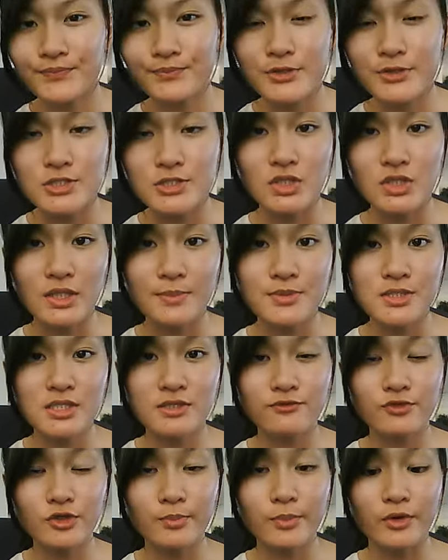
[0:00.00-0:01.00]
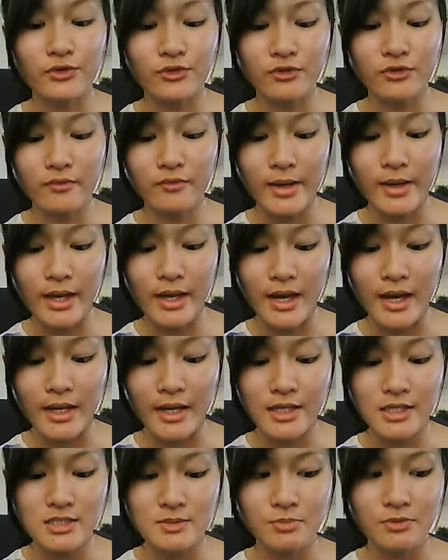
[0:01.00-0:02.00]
prescription for both of my eyes.